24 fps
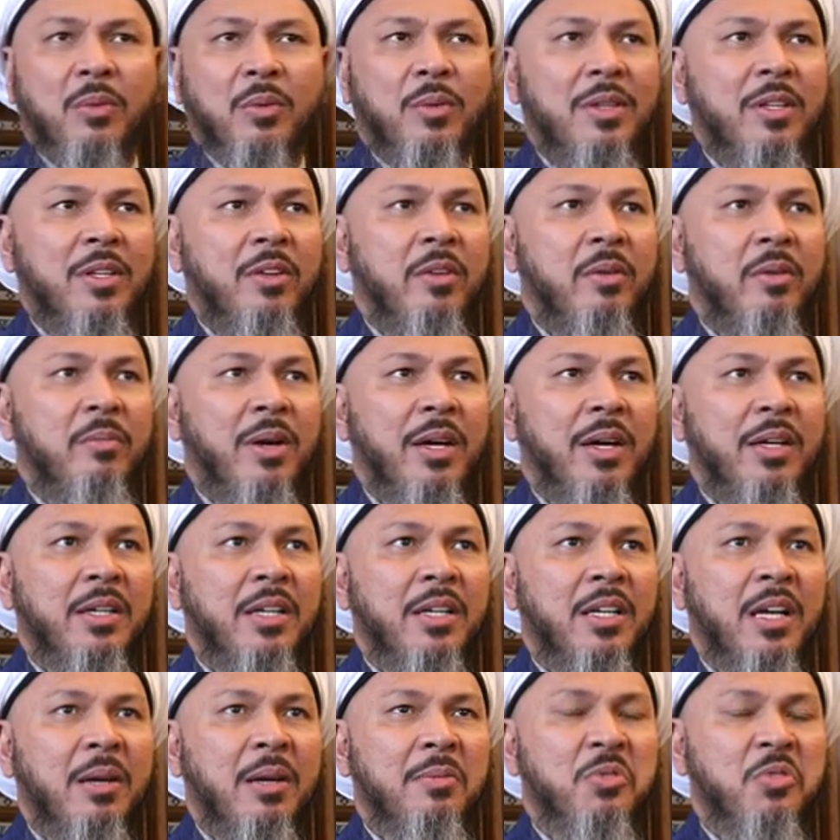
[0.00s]
And when the
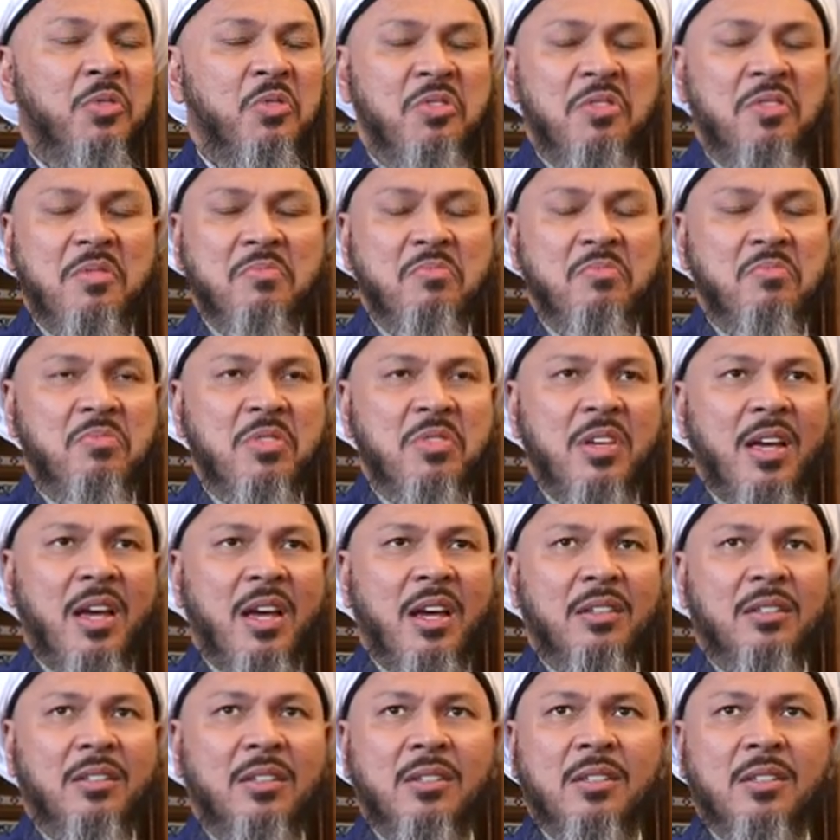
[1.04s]
reminder comes to them, they
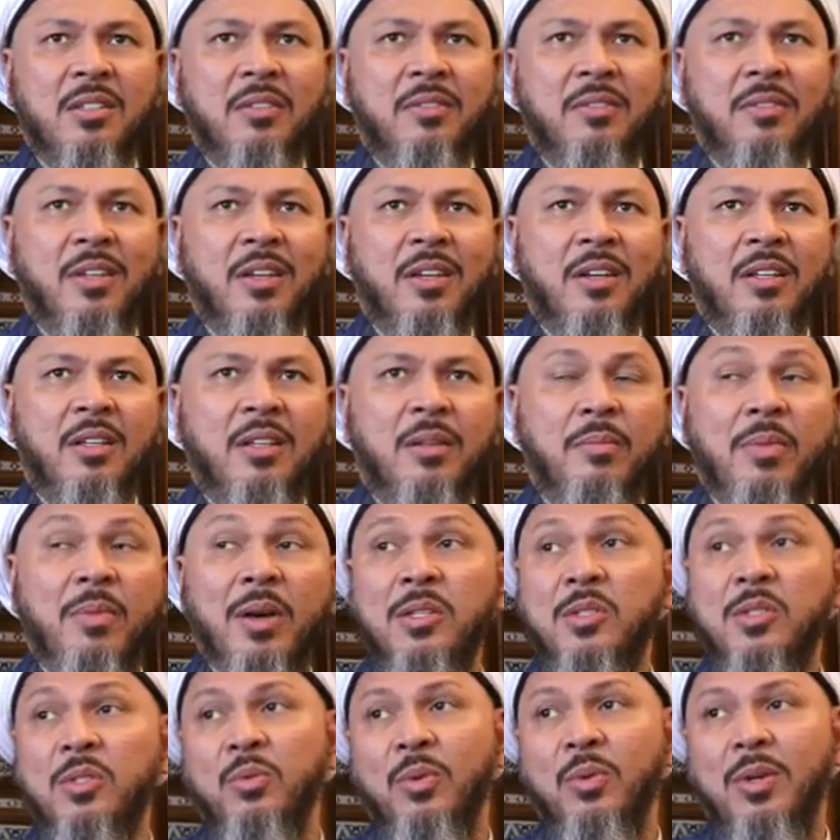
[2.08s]
act as if they are the
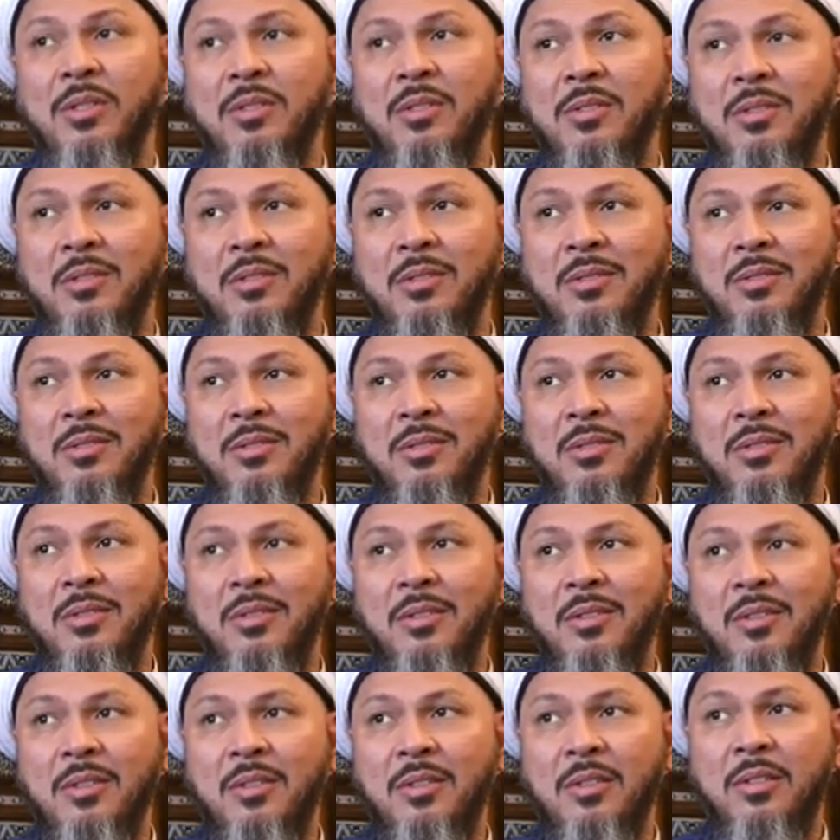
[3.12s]
best ones.
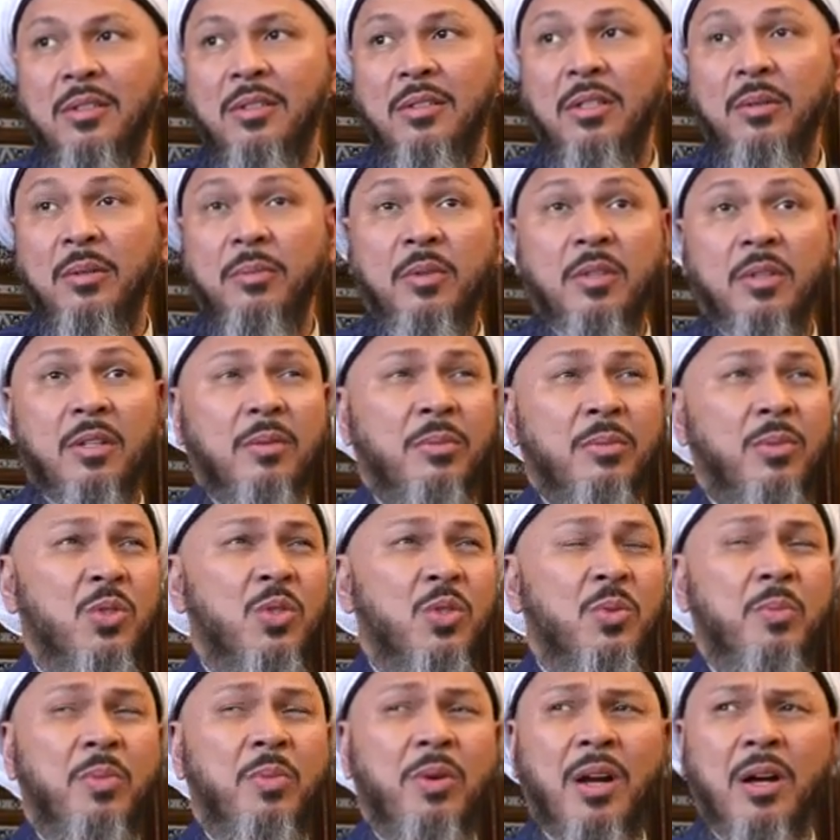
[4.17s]
They're the
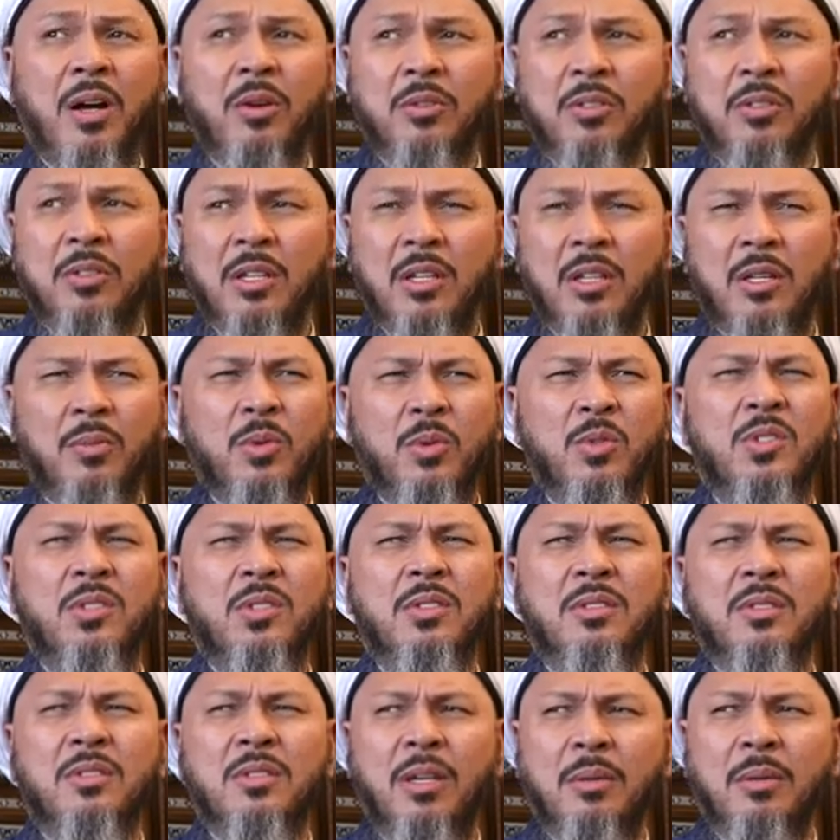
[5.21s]
most proud, they're the
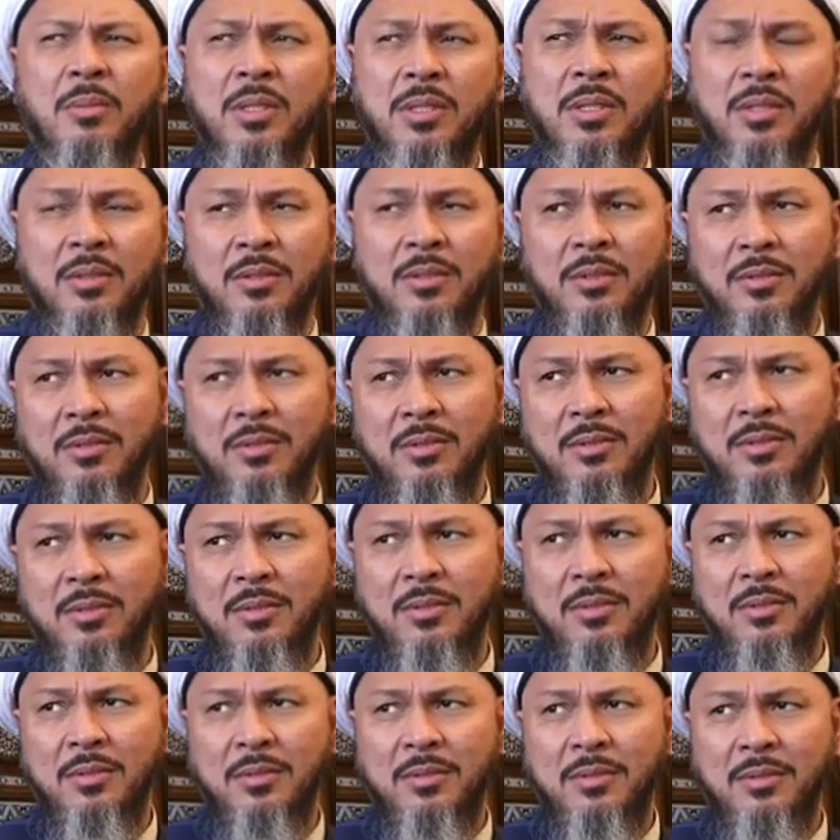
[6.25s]
most stubborn,
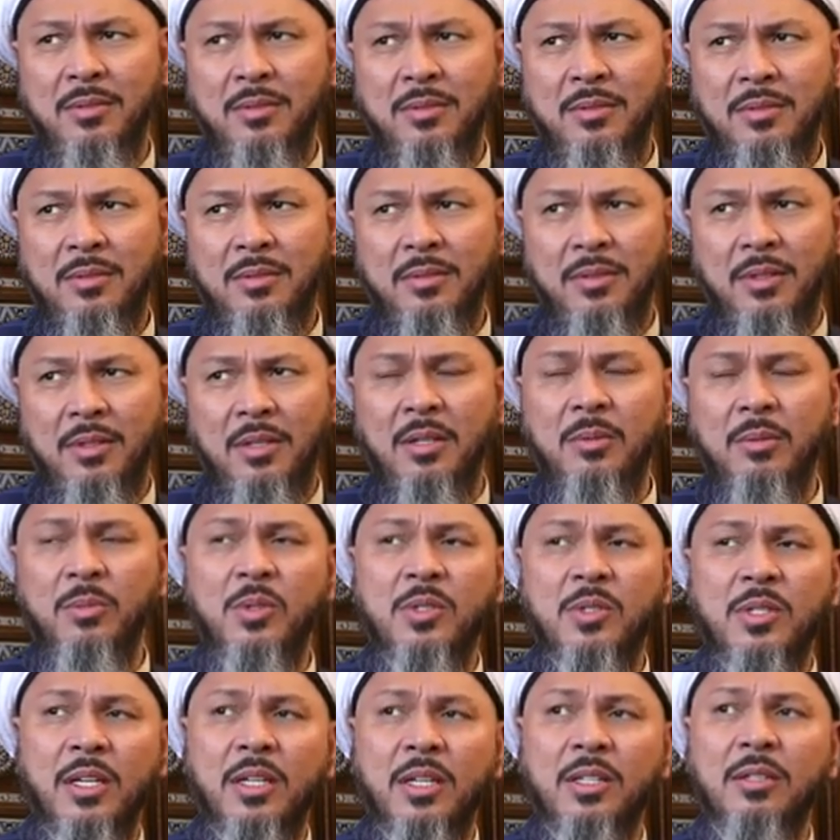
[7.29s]
they're the
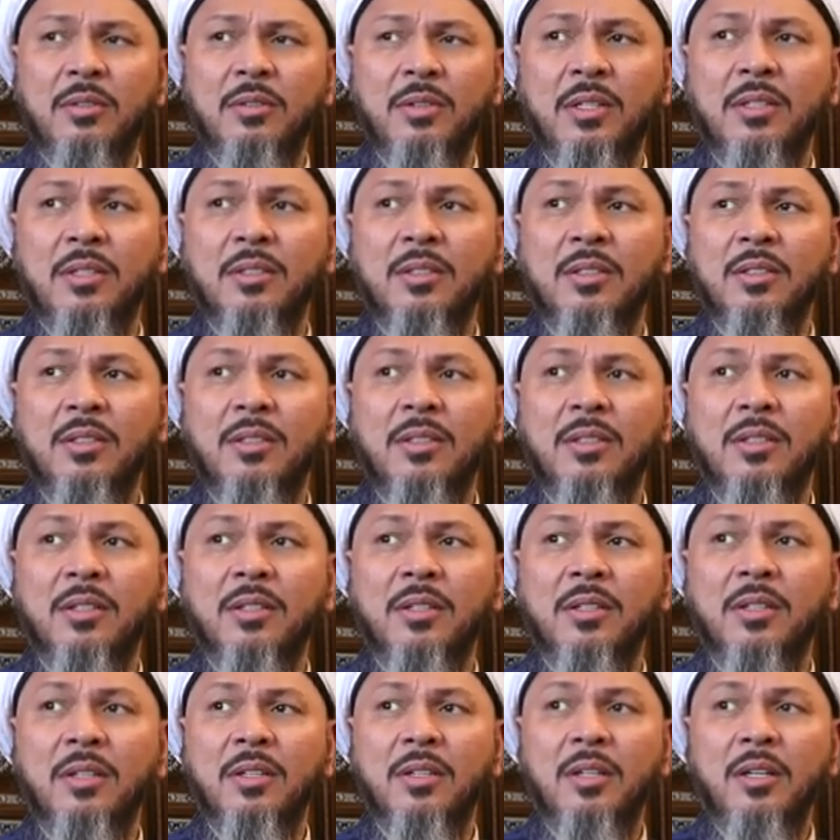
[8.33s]
most ignorant.
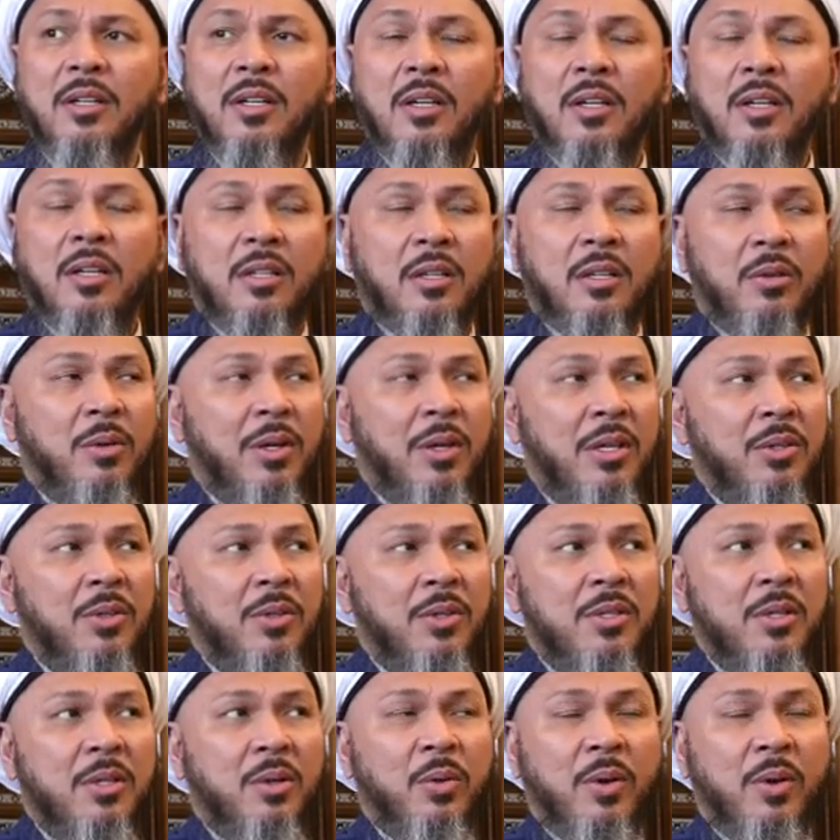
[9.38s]
The one
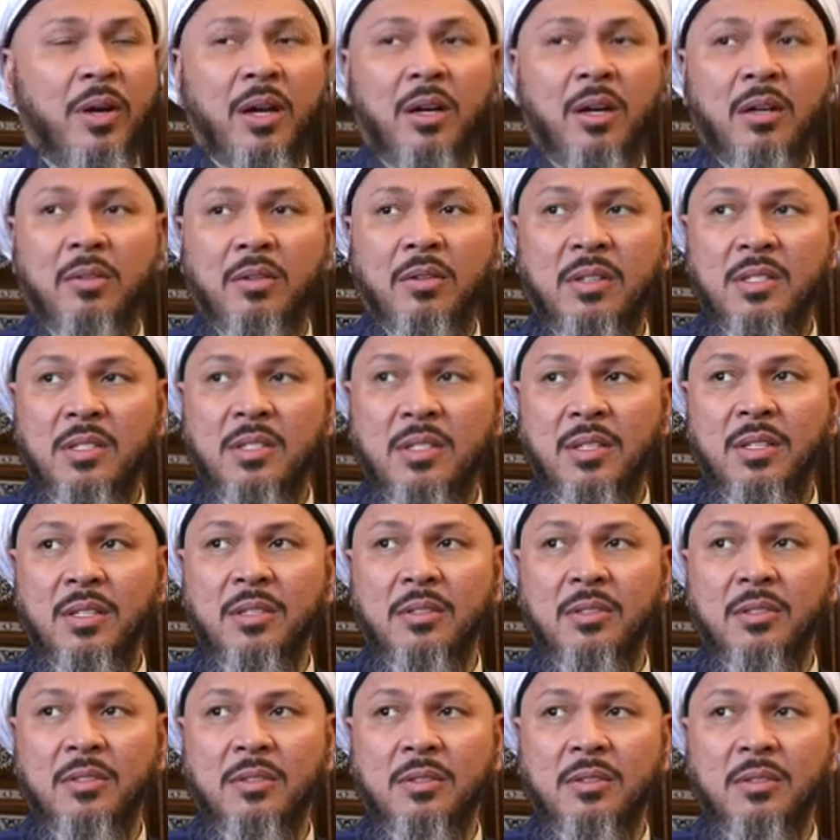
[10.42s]
who is aware of his
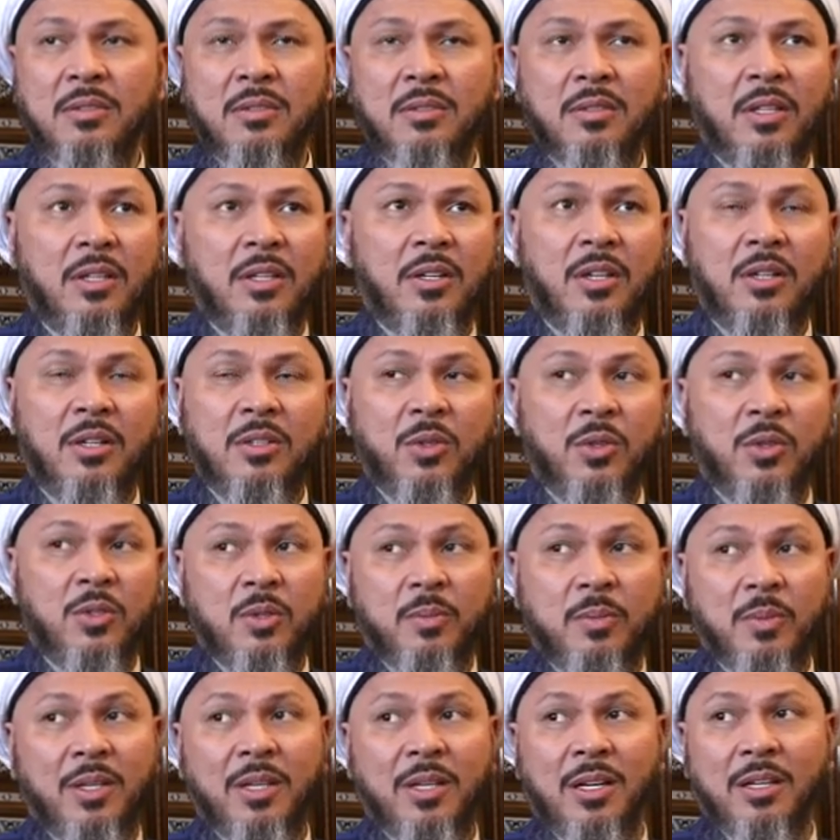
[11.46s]
sins, they're not
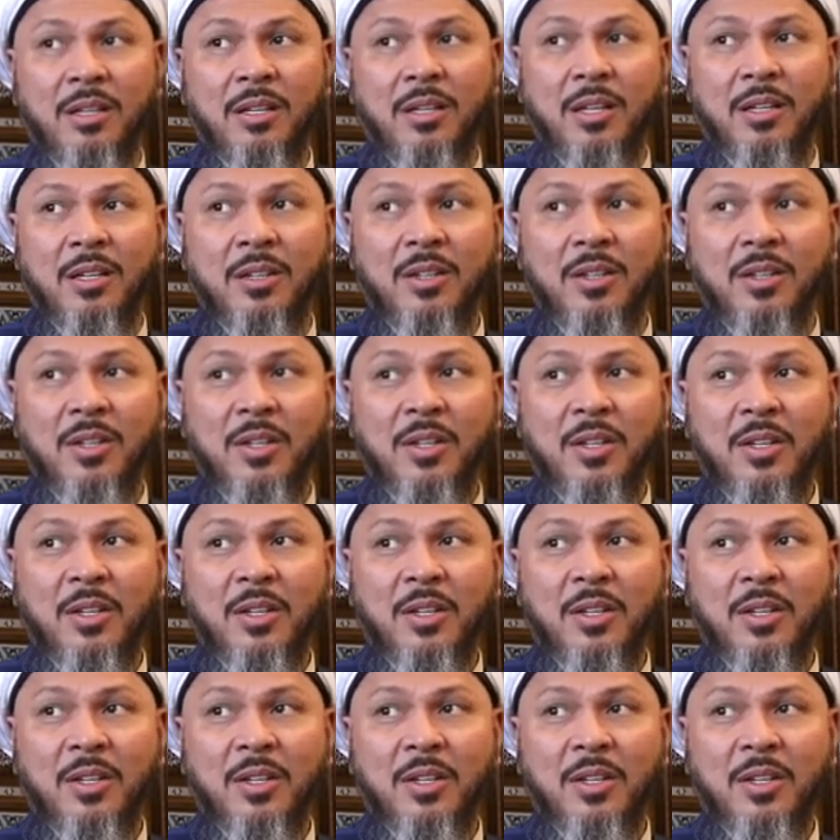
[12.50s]
going to be like that.